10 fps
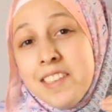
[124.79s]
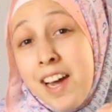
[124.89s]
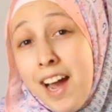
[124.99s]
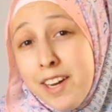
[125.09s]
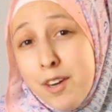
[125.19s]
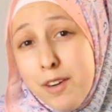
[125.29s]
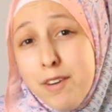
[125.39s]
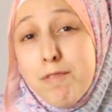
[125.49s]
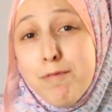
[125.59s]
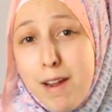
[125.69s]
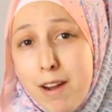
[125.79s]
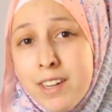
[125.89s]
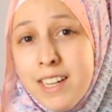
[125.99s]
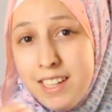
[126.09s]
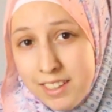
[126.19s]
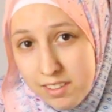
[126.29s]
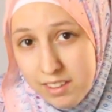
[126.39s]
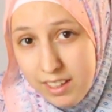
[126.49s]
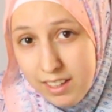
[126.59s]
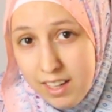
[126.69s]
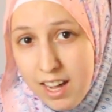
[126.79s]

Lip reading: tired very easily